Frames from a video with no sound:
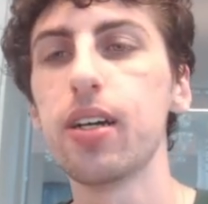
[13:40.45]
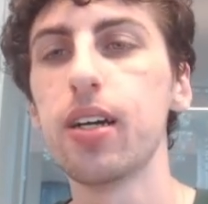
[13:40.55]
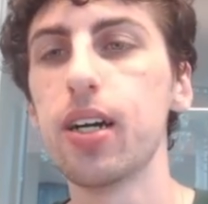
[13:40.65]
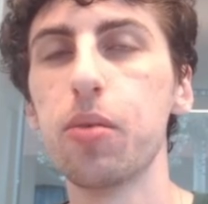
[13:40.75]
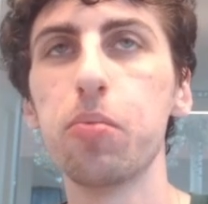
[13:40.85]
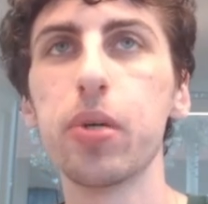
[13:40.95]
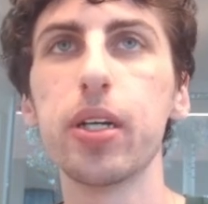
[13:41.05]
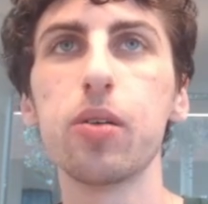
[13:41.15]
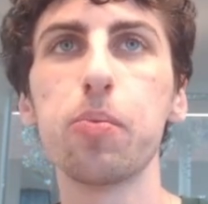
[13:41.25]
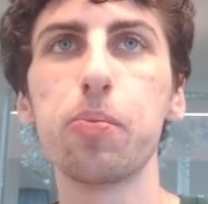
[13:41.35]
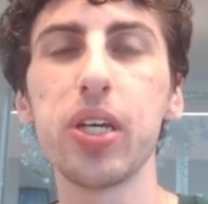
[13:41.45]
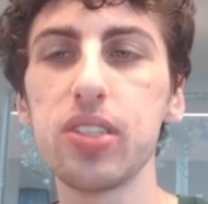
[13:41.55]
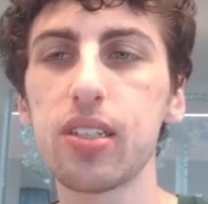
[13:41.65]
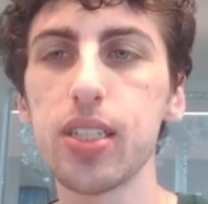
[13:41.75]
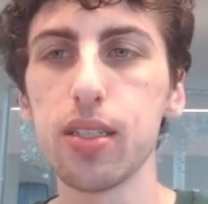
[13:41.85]
But
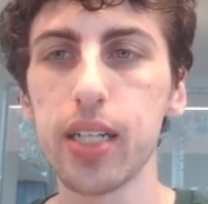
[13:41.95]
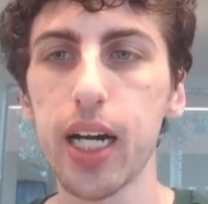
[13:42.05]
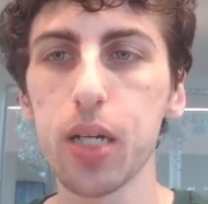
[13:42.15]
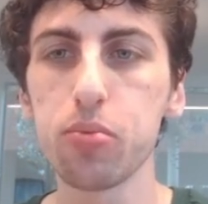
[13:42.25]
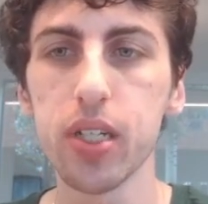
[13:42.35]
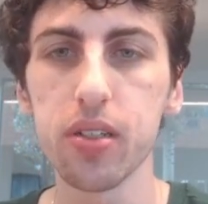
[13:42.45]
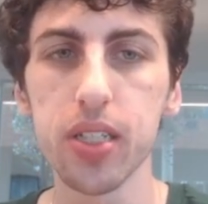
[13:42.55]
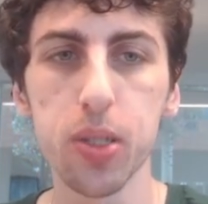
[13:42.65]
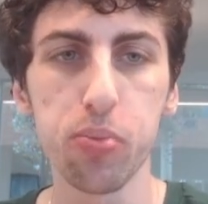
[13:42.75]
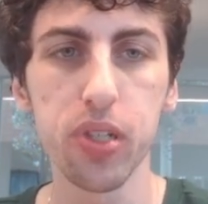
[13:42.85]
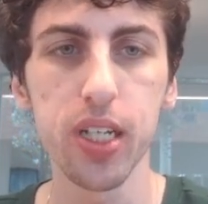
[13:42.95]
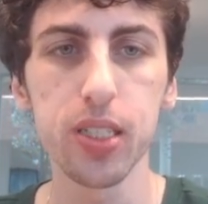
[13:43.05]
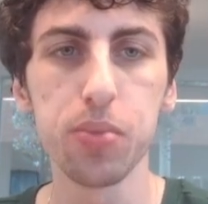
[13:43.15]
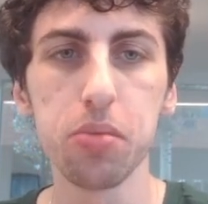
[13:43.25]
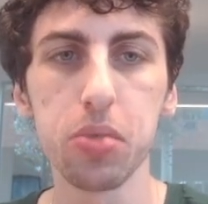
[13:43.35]
basically, Library plus
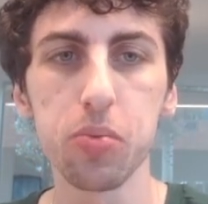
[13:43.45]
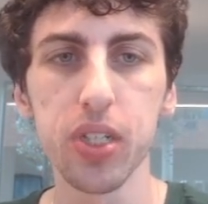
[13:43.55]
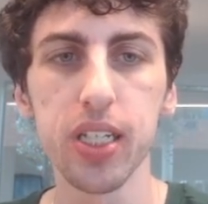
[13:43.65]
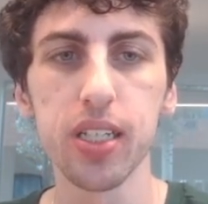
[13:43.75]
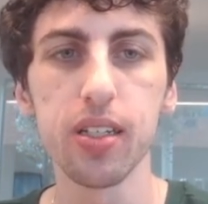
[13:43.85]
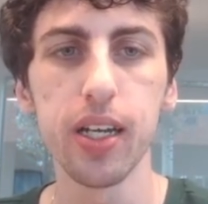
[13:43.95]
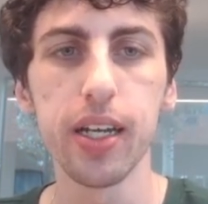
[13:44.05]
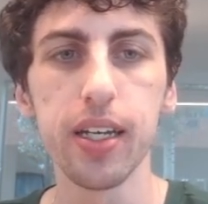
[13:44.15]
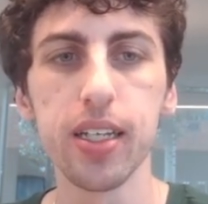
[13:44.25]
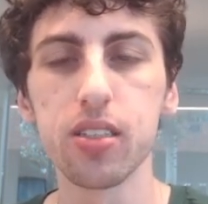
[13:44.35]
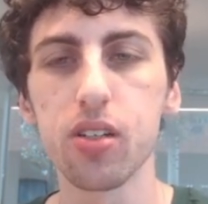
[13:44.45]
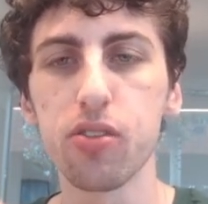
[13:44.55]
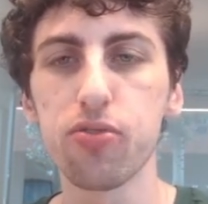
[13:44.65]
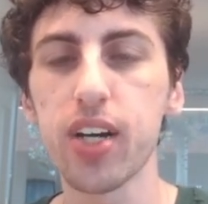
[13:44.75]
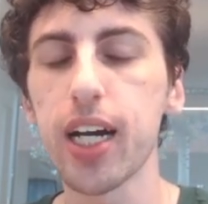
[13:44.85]
Beaming Blade is
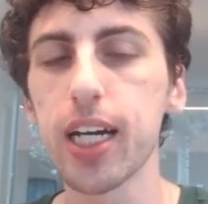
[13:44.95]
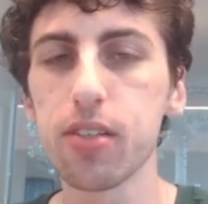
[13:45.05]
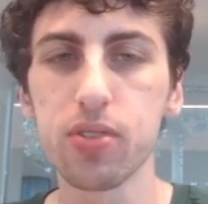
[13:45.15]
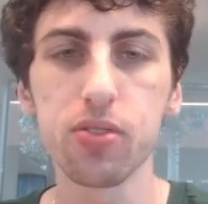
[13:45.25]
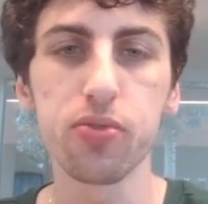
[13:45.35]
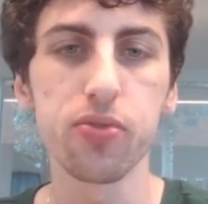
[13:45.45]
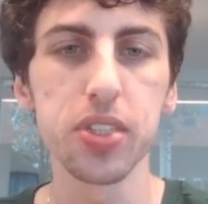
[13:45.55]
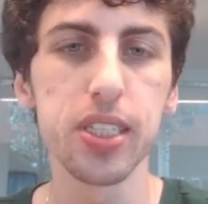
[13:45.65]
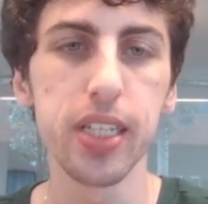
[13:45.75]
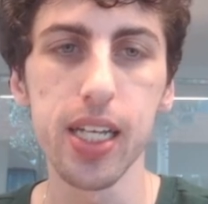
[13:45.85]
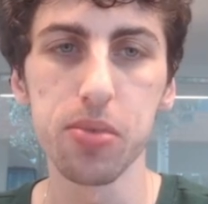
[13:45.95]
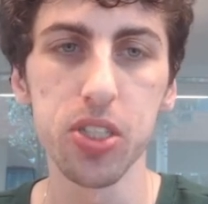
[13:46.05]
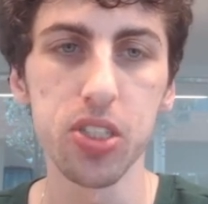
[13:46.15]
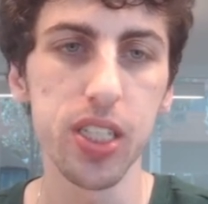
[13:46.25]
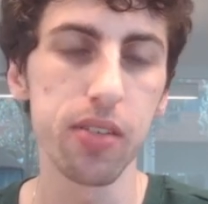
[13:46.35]
5 free
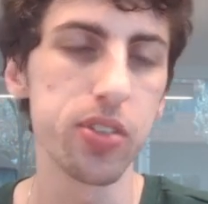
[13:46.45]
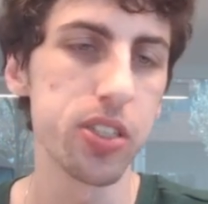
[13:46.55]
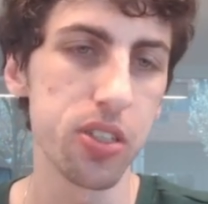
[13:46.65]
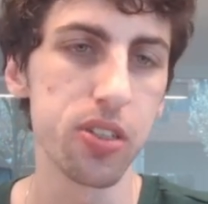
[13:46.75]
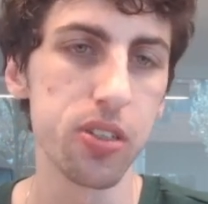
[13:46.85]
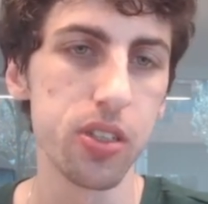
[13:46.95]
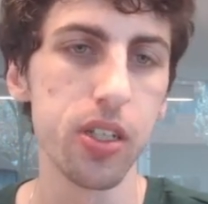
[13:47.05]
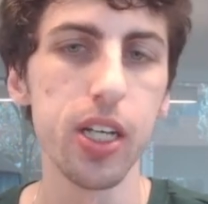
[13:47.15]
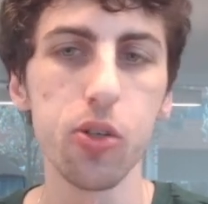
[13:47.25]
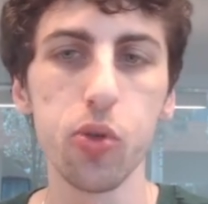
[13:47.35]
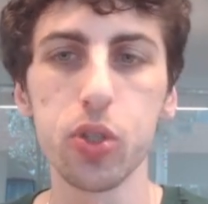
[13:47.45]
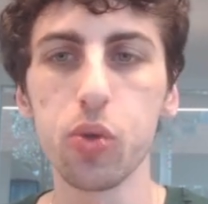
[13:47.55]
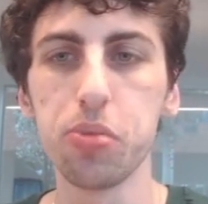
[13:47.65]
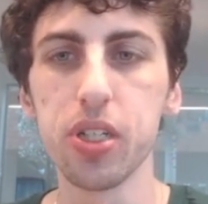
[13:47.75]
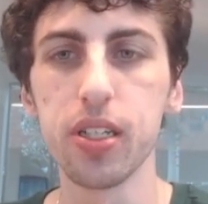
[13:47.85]
damage every turn, which
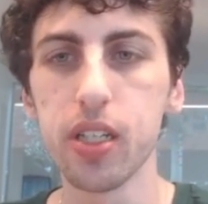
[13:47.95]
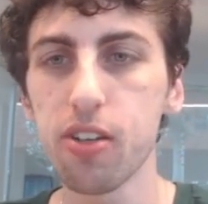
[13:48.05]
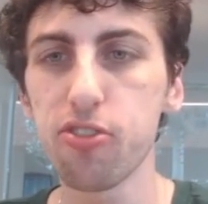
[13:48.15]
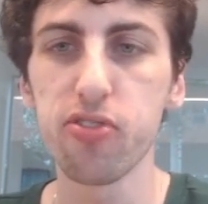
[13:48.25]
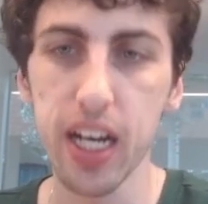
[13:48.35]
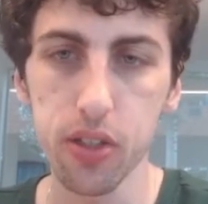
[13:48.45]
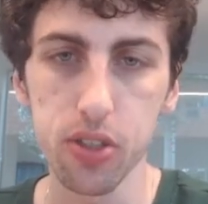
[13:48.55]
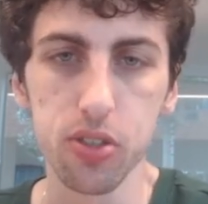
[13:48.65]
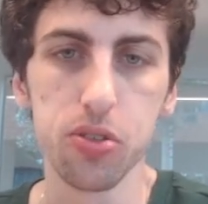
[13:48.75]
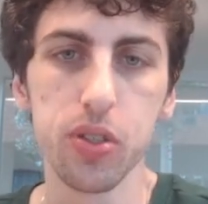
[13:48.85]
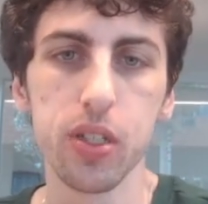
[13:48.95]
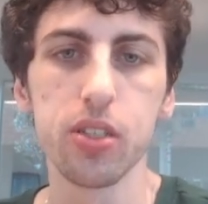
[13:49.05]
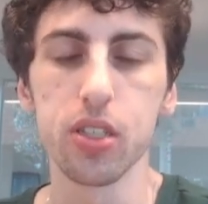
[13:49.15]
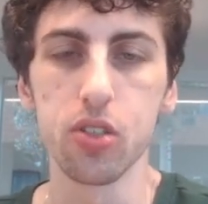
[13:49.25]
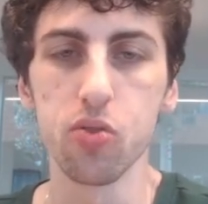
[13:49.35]
will be enough value
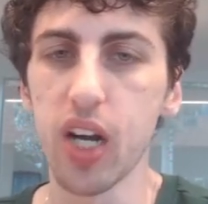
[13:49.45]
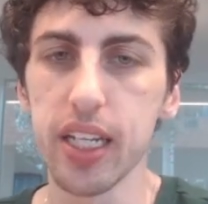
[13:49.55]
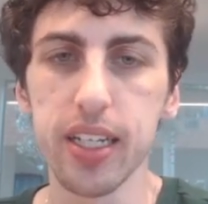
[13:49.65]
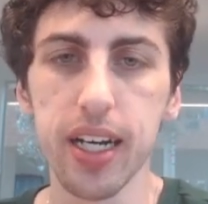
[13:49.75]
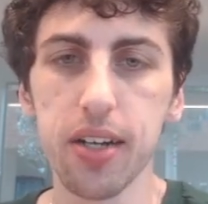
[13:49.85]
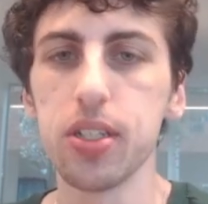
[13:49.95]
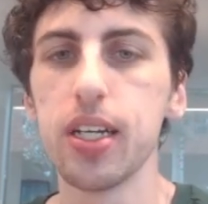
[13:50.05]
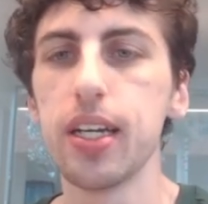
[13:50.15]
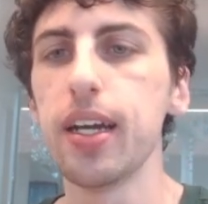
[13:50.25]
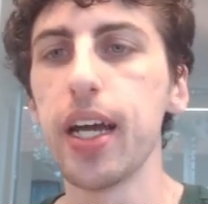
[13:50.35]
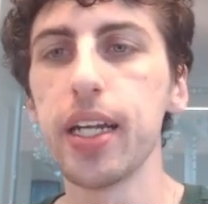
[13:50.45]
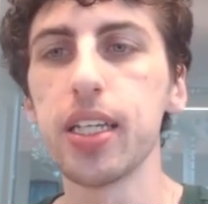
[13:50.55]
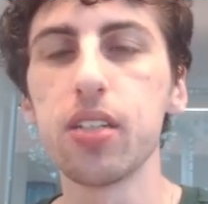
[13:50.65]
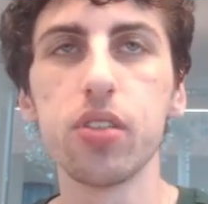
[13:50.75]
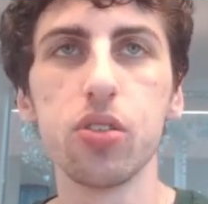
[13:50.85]
to grind out
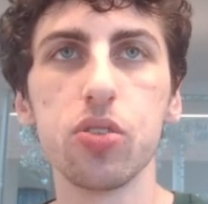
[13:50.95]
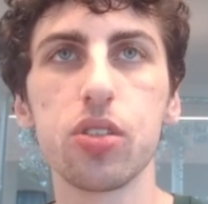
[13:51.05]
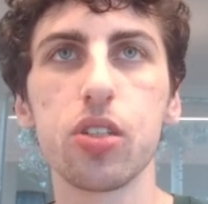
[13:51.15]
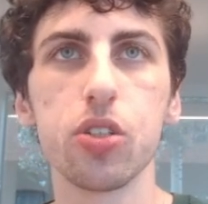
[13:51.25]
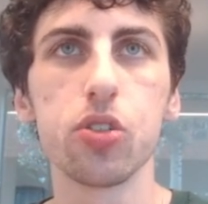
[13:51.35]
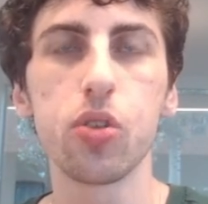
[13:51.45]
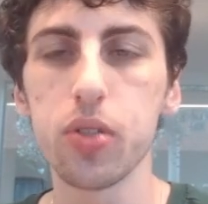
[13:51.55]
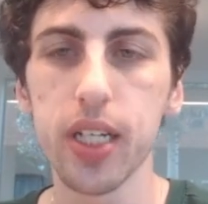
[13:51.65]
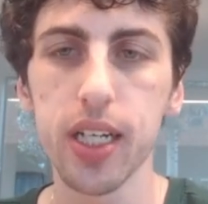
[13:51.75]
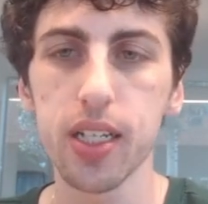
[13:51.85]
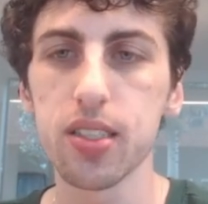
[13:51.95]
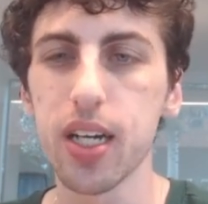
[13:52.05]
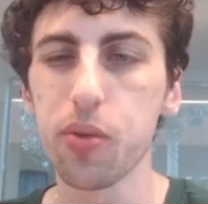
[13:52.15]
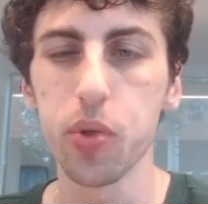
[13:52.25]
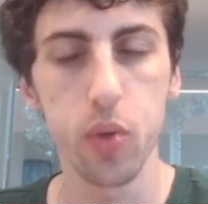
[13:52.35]
any of those control decks
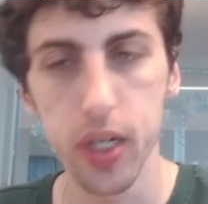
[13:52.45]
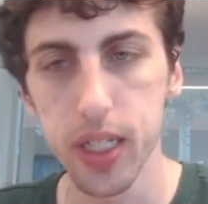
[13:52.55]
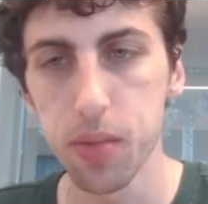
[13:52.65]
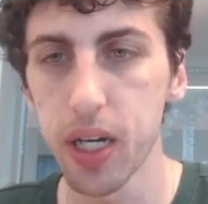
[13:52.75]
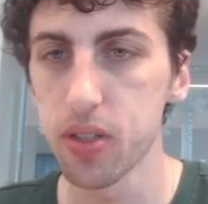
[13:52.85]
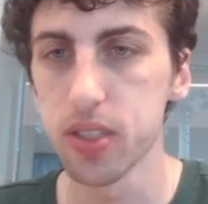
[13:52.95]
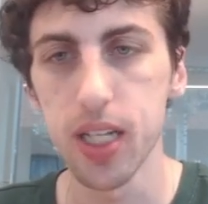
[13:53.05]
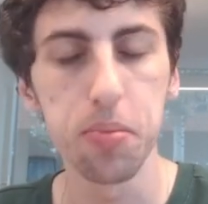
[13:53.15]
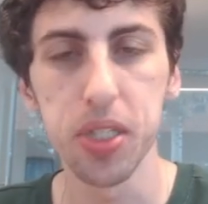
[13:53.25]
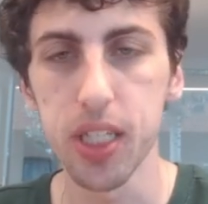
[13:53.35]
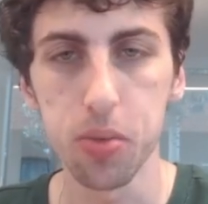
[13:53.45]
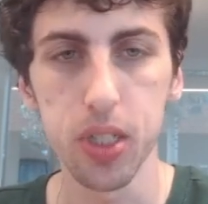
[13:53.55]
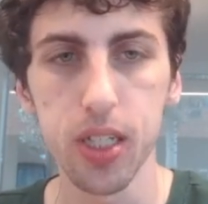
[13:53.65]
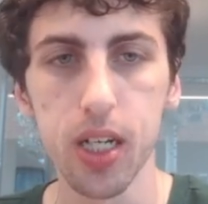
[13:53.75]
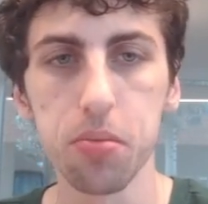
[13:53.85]
that we're worried about not being able
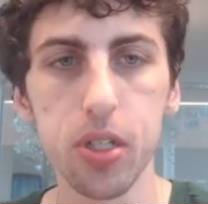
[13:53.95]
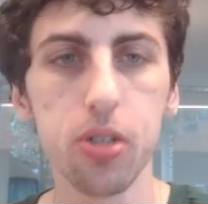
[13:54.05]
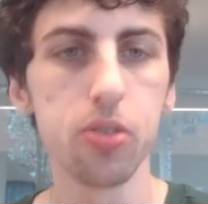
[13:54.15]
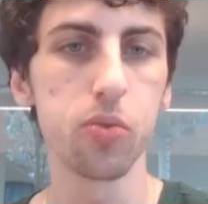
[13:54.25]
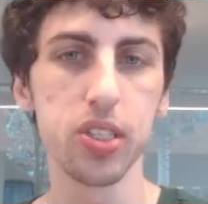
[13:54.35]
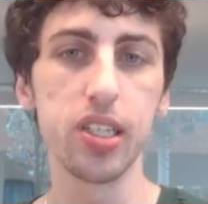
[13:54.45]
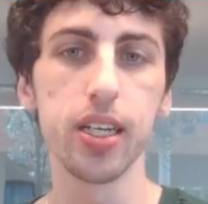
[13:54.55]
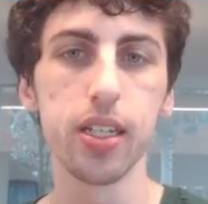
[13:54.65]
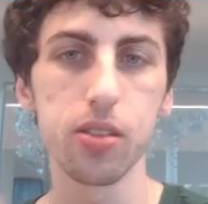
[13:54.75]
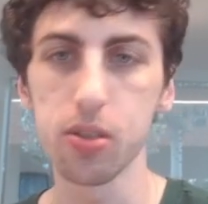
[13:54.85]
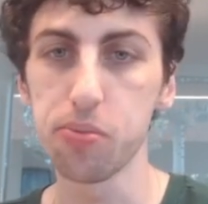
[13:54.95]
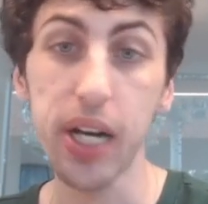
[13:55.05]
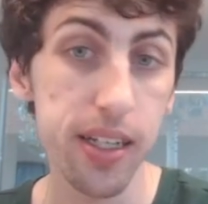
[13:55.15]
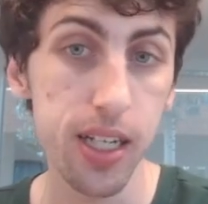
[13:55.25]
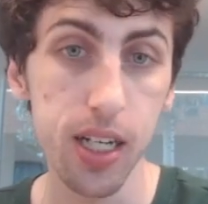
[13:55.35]
to combo. We say,
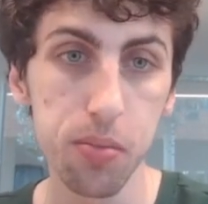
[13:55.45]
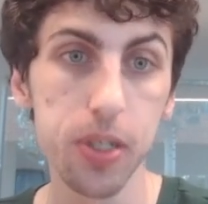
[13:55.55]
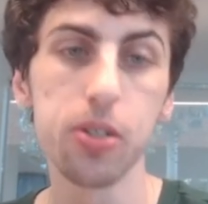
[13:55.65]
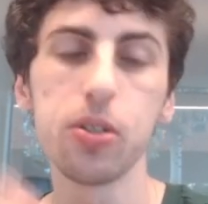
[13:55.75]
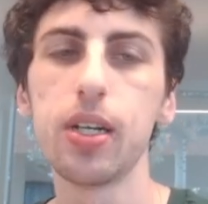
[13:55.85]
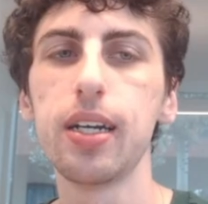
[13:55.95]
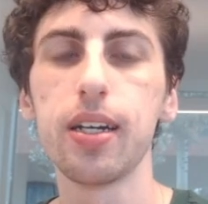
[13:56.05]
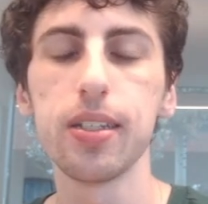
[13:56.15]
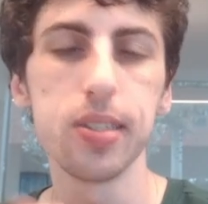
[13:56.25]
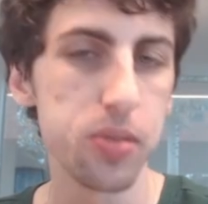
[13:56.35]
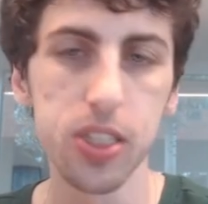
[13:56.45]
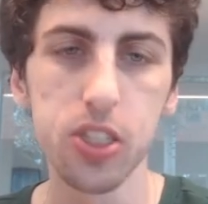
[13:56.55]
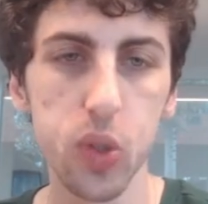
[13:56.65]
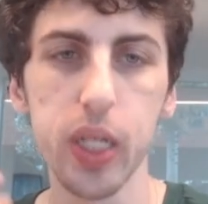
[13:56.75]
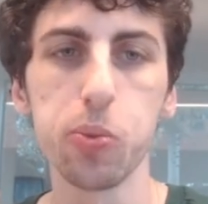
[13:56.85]
goodbye combo, don't need
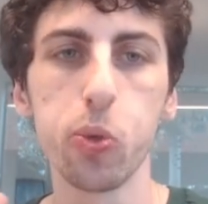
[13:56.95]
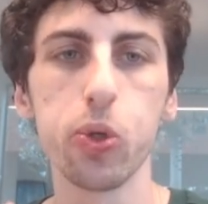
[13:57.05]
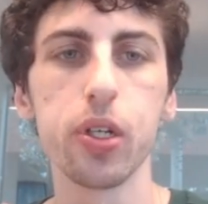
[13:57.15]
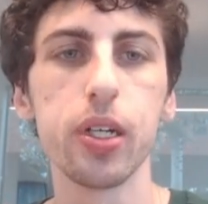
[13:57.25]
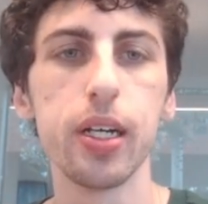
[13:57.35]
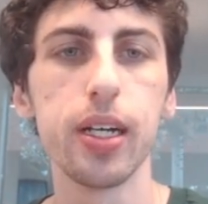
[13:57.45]
you anymore.